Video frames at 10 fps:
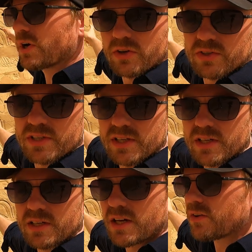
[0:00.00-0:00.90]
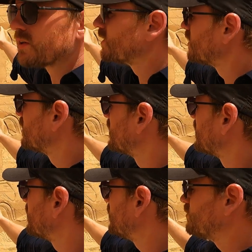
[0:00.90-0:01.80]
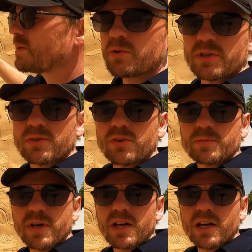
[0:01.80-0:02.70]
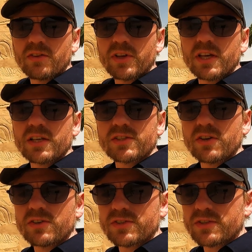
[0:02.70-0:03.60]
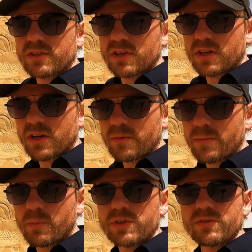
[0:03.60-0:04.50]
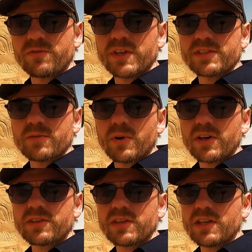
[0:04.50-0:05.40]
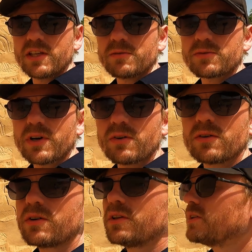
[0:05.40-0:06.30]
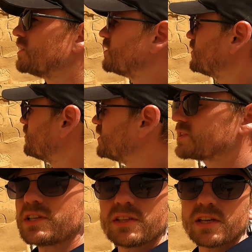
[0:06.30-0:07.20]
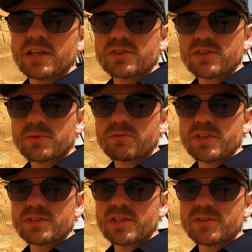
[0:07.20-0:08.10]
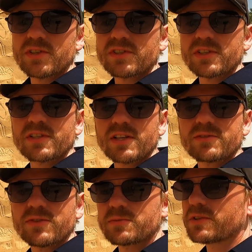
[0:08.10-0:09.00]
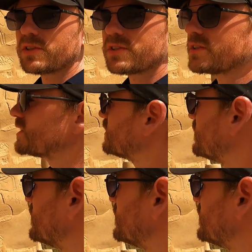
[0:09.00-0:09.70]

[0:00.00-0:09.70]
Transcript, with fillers: bows here. Now, you remember we talked about how the Hyksos um, were defeated by Thebes. Well, originally the Hyksos, one of the reasons they were so successful was because the,